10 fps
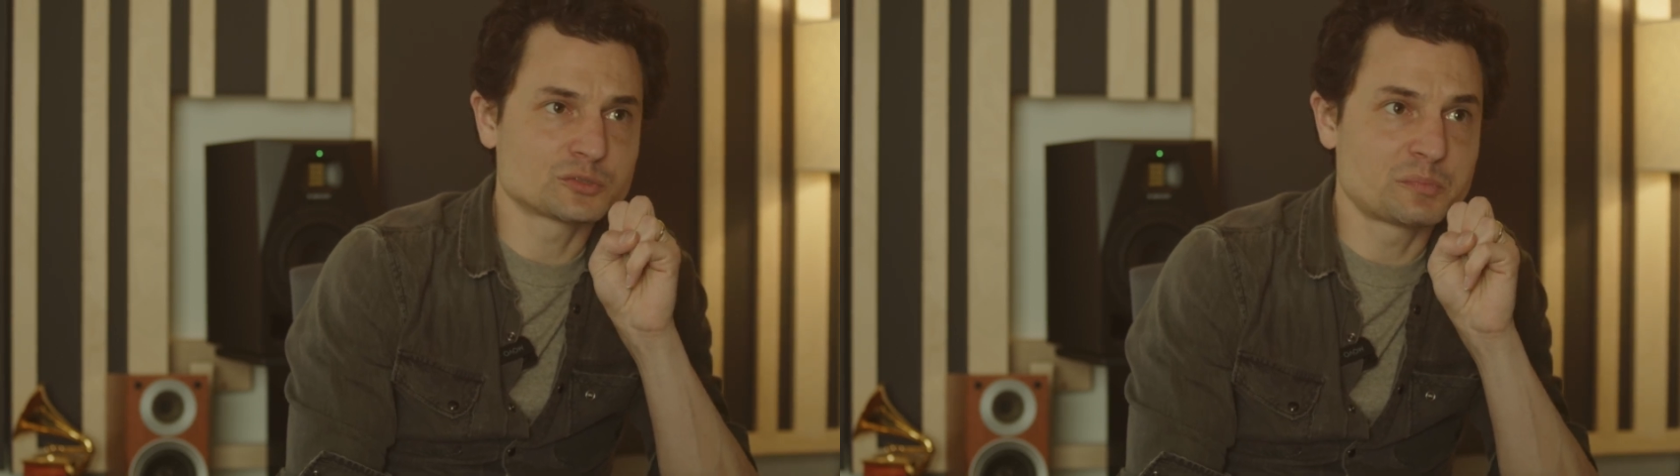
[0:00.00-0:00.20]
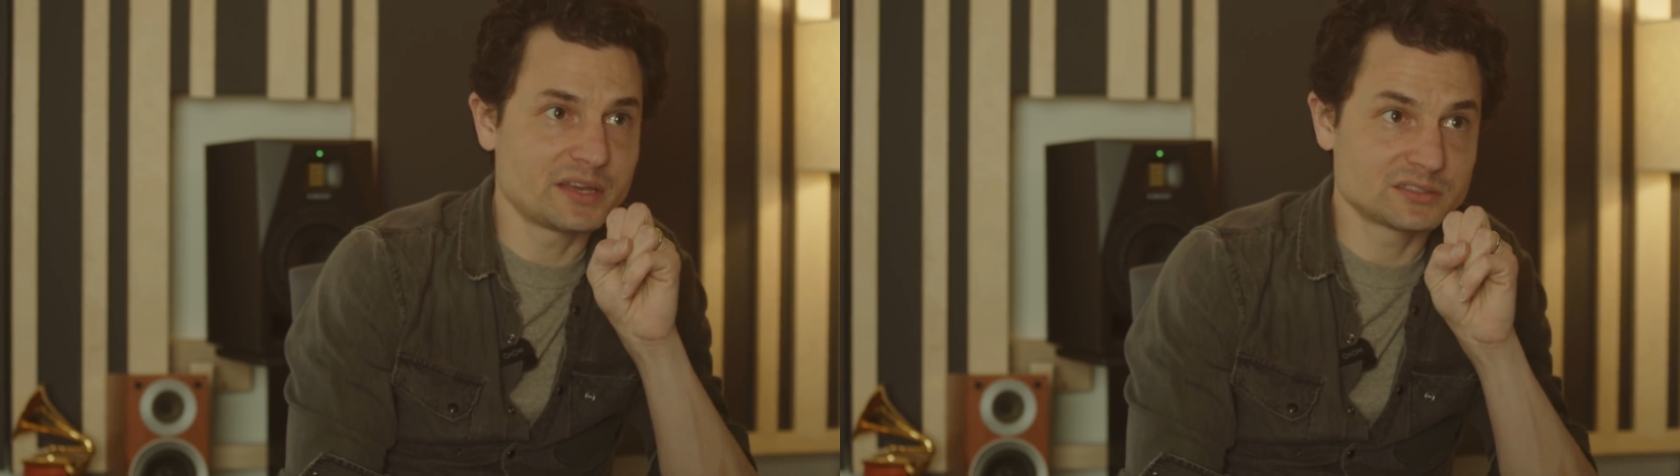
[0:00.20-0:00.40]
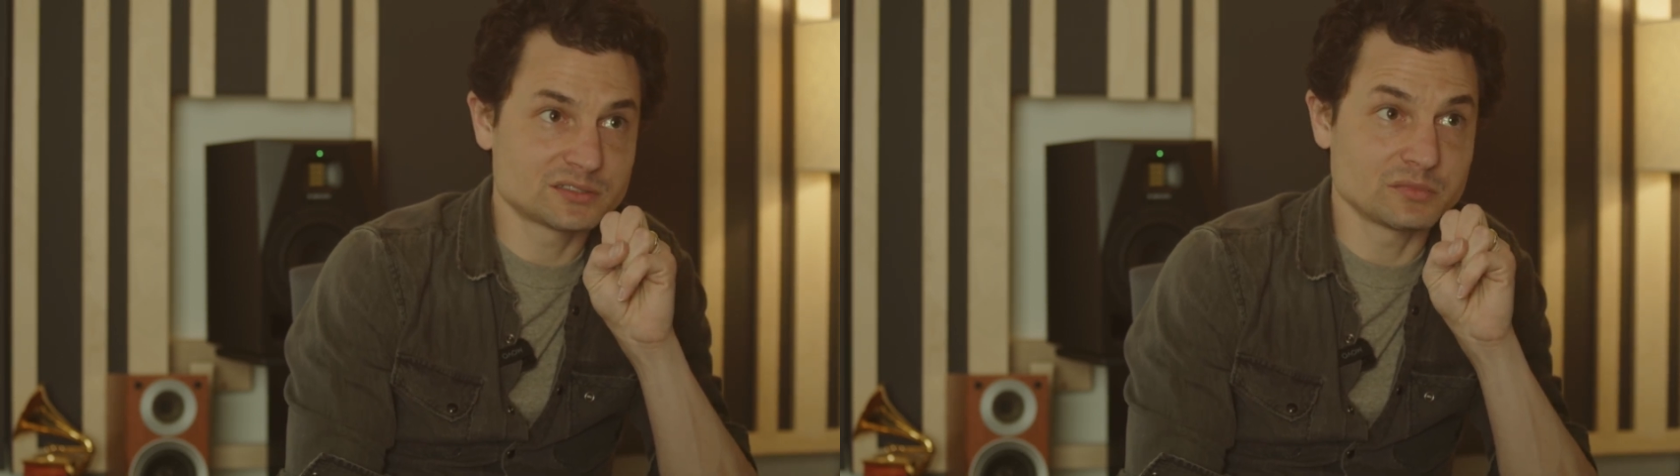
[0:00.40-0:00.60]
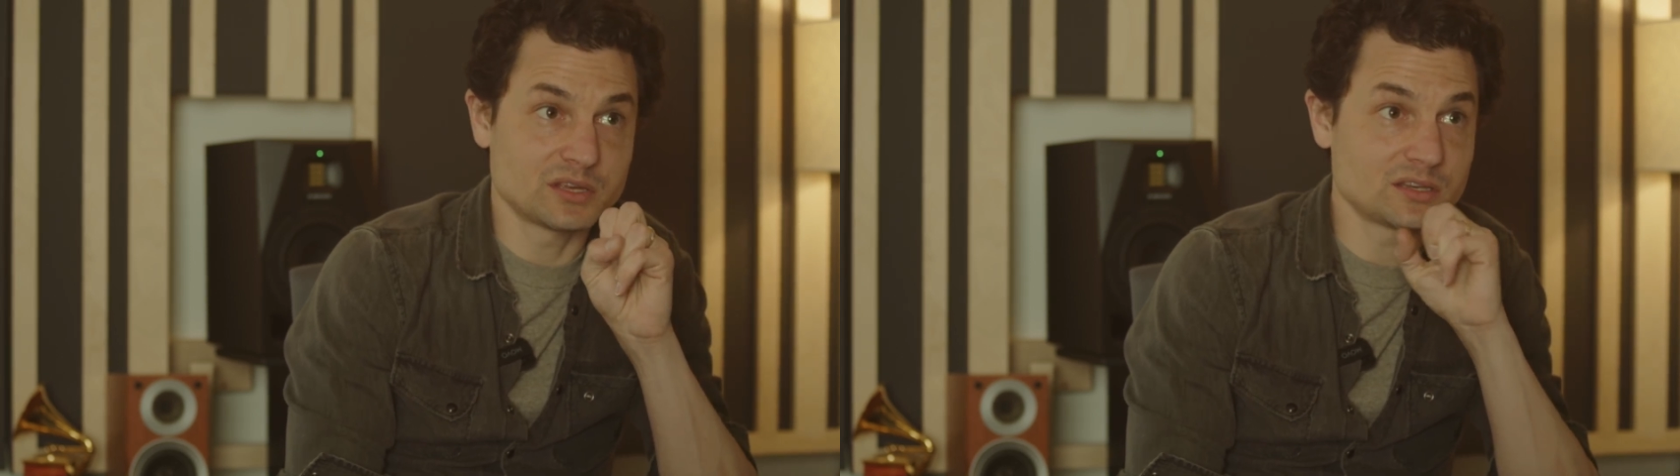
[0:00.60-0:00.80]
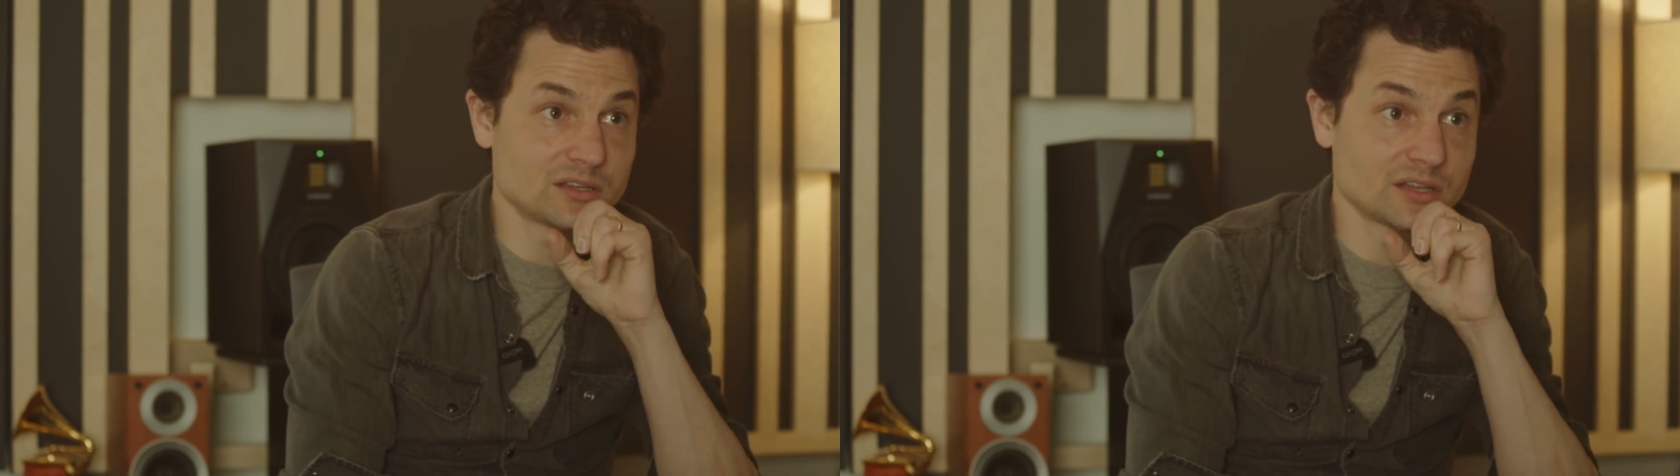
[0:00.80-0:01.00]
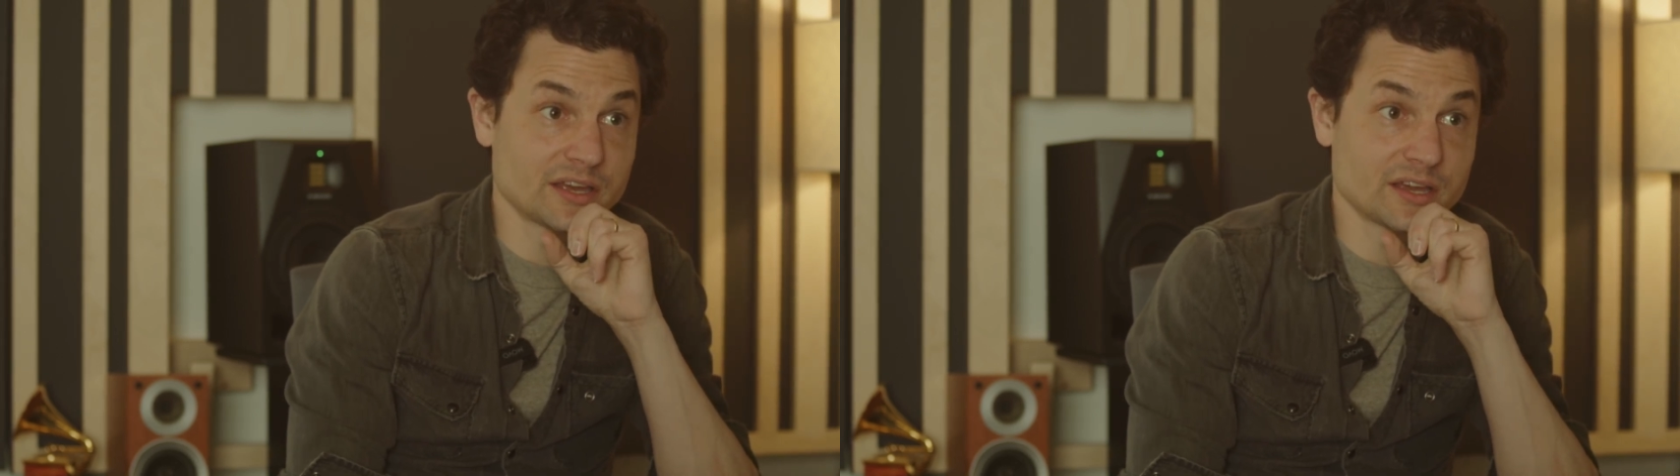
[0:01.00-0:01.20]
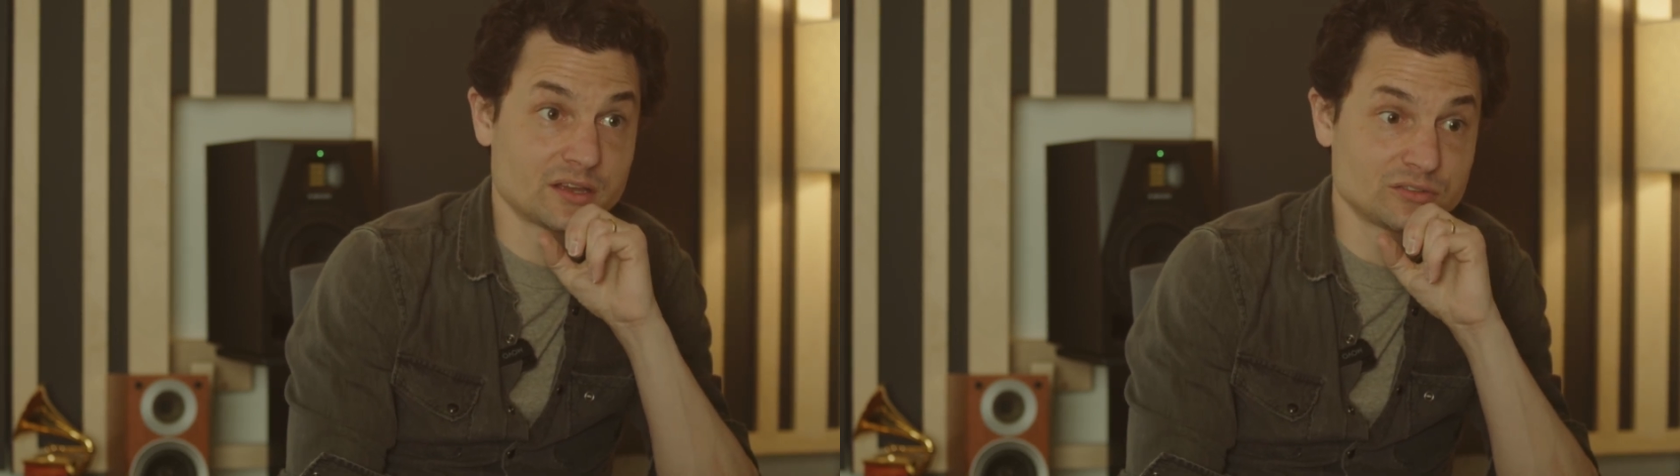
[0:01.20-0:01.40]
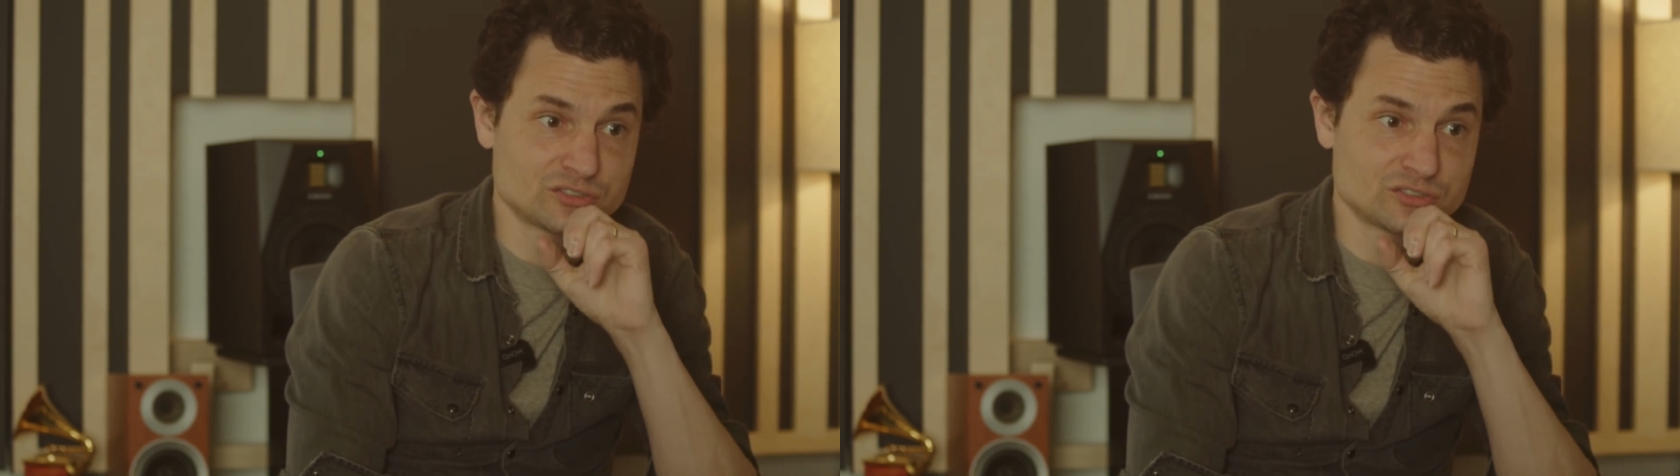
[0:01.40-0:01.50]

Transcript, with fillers: just paying some kid to like,